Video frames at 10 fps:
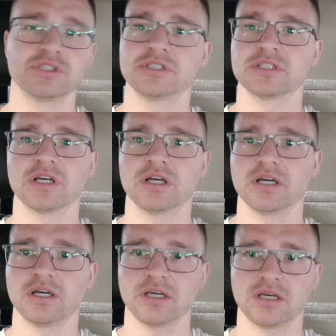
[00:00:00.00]
It's
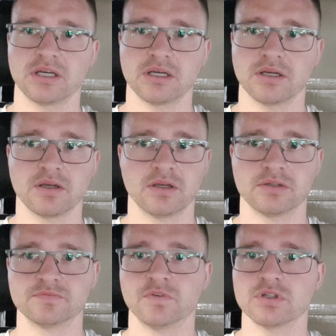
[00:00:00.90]
a
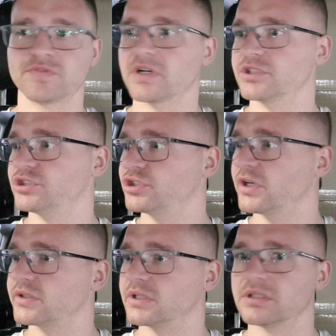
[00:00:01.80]
Volkswagen
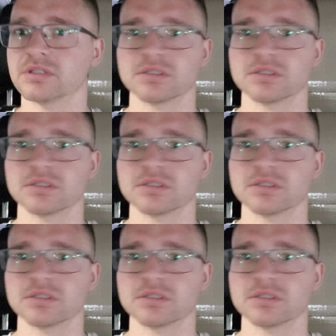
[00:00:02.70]
Charon.